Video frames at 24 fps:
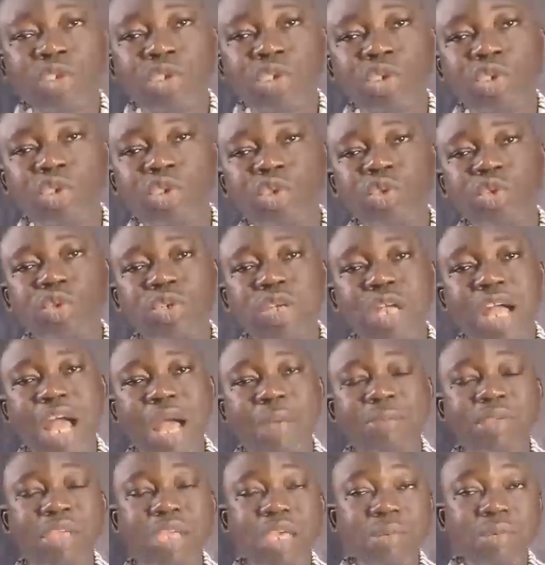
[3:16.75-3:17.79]
you
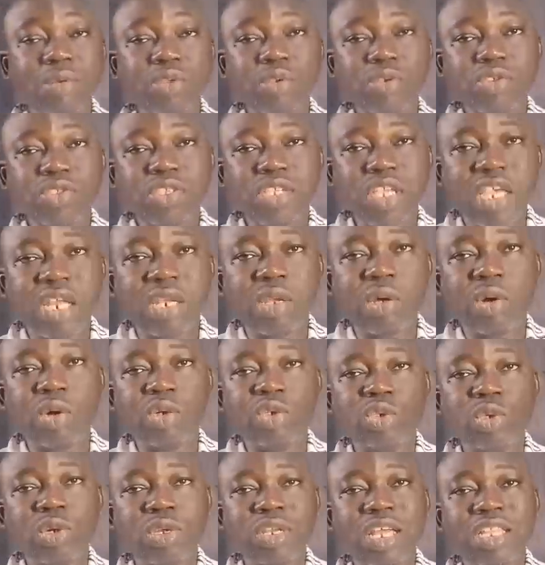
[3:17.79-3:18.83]
can be able to sell
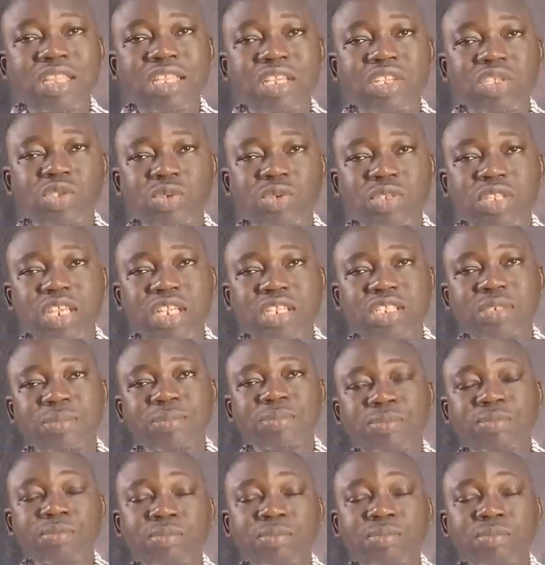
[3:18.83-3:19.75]
or do other things with it.